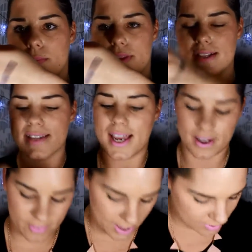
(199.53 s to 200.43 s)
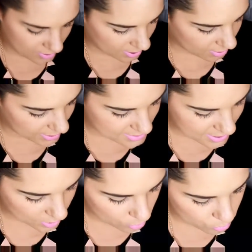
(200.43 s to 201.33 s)
But that's Candy Violet there. It's
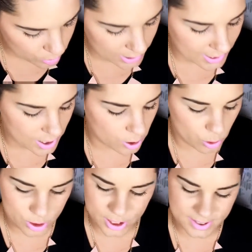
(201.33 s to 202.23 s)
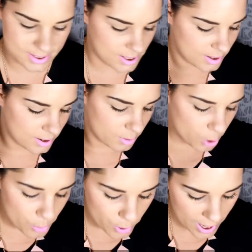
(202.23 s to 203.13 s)
like a really gorgeous
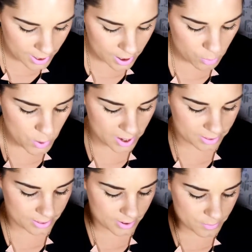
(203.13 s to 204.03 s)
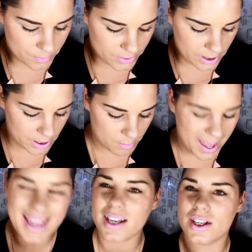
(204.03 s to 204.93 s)
purple colour with
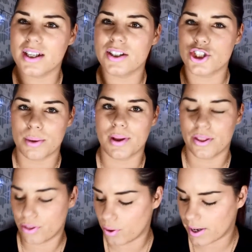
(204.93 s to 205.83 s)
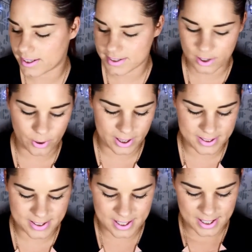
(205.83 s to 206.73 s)
pink shimmer through it. So
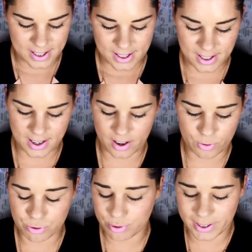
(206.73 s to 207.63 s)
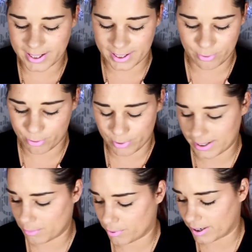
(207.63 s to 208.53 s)
it's, yeah,
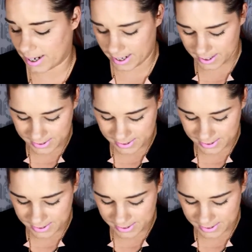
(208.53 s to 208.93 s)
really pretty.